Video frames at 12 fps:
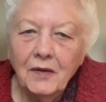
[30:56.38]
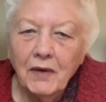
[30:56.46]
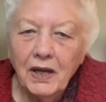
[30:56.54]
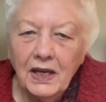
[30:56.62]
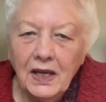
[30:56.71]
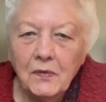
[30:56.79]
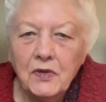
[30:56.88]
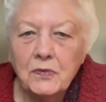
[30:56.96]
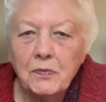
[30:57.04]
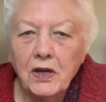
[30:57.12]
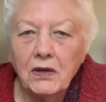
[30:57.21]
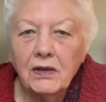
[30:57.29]
my name is
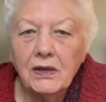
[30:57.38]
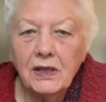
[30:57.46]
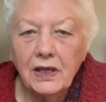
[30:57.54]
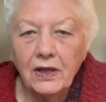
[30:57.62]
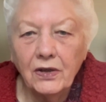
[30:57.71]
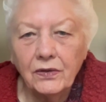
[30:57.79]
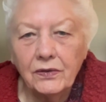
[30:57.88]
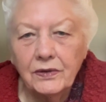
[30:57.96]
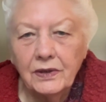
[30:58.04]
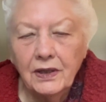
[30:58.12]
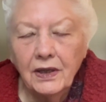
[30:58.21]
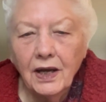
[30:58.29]
Marilyn Leo.
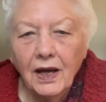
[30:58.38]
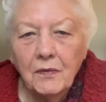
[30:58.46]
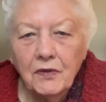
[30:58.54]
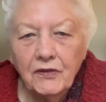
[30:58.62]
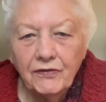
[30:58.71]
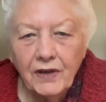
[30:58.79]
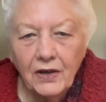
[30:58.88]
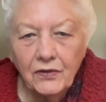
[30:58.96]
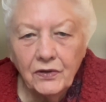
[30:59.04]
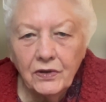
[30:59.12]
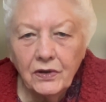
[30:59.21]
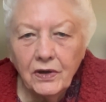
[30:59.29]
I am the
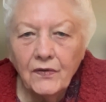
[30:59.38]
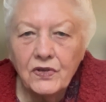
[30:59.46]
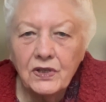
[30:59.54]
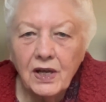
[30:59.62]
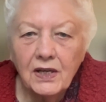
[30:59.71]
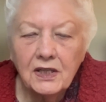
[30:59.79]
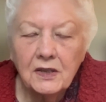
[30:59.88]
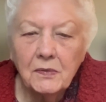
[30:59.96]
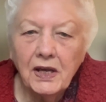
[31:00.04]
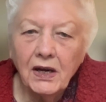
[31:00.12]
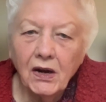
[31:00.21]
founder of the Science of Mind